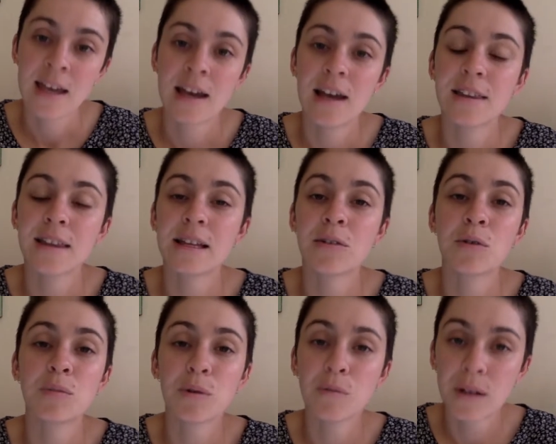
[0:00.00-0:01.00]
and that they would
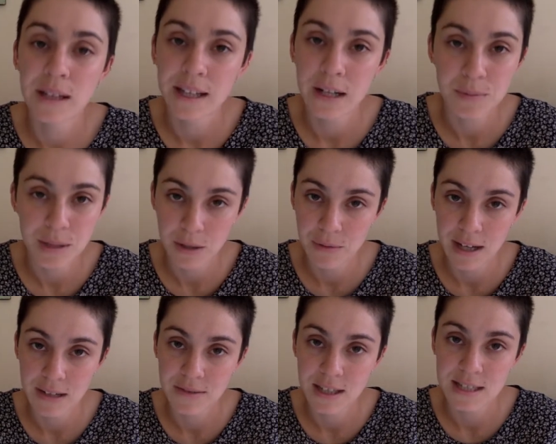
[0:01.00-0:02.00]
be really helping you out
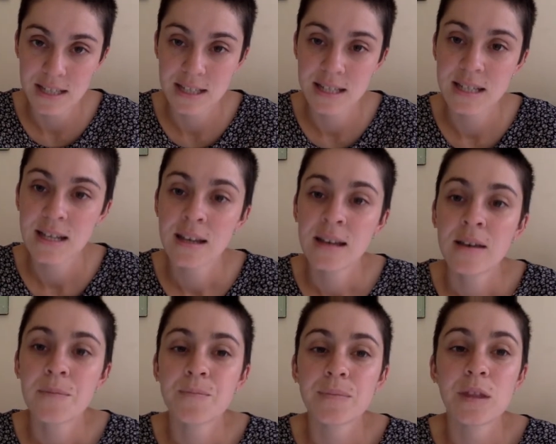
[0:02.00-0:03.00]
if they did.
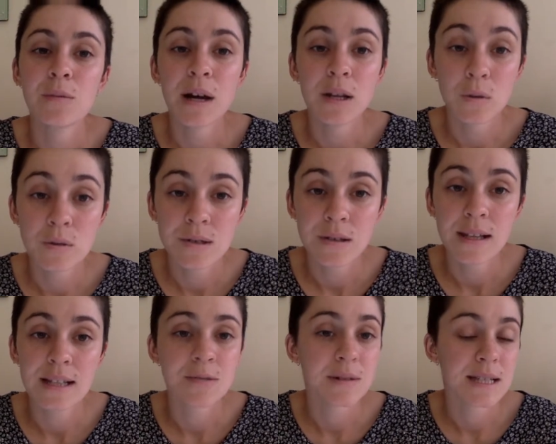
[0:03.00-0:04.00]
You might also
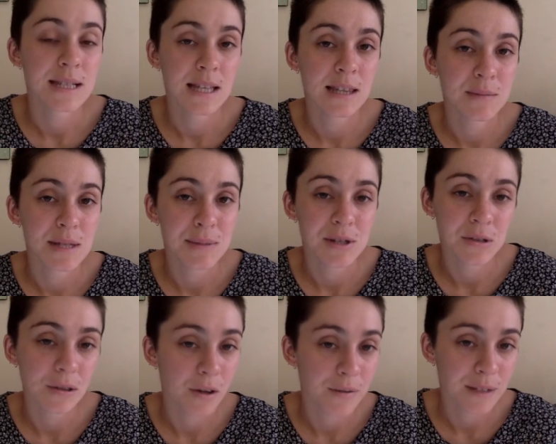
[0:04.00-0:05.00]
like to extend them a
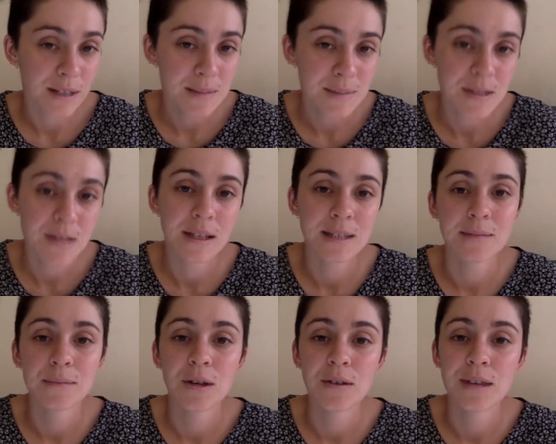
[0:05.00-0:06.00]
special offer, so let
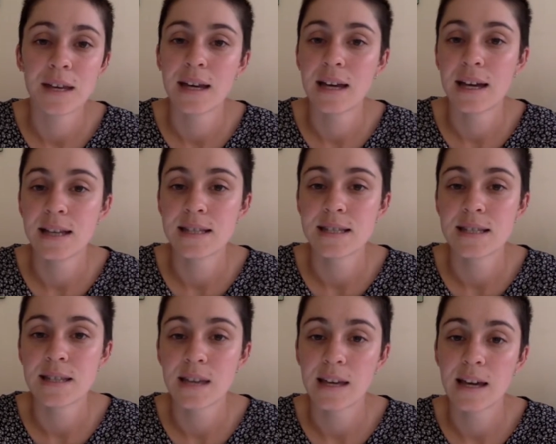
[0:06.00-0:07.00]
them know that as
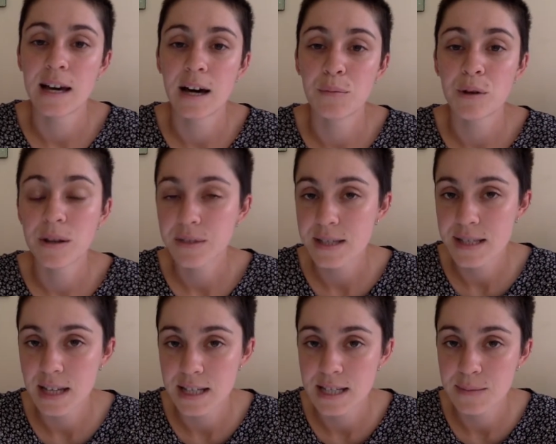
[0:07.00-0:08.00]
they are previous
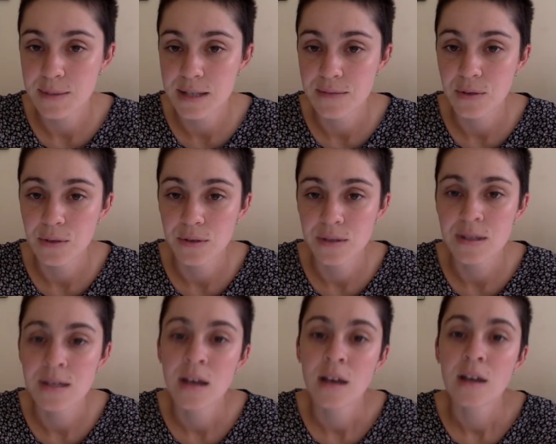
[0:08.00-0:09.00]
customers of
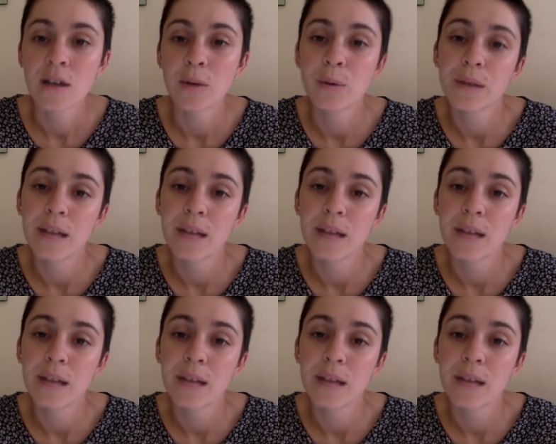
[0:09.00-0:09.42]
yours, you would